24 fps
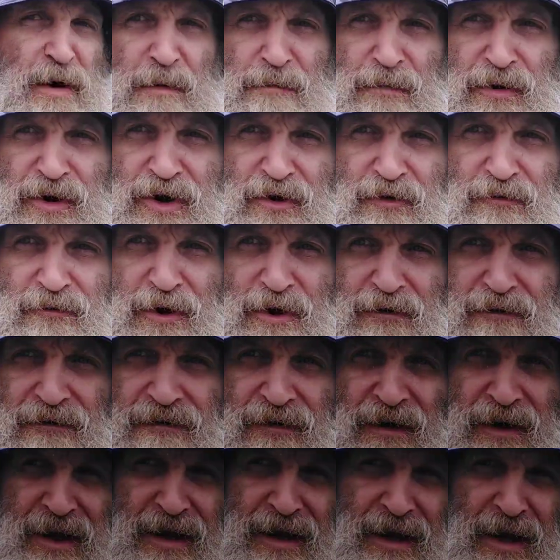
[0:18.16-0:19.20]
up in the
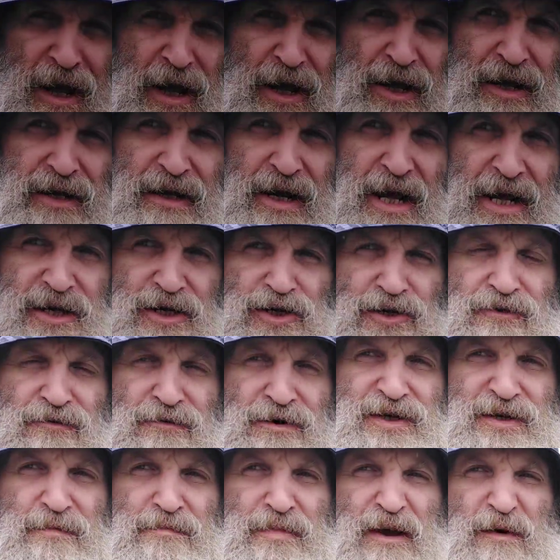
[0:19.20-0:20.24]
roof.
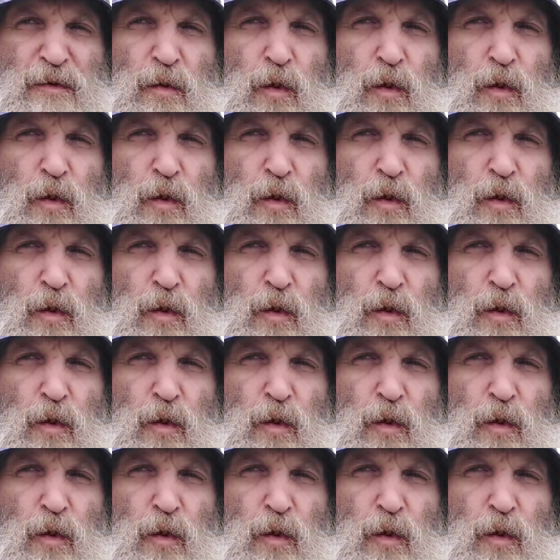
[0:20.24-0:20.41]
Nature is a bit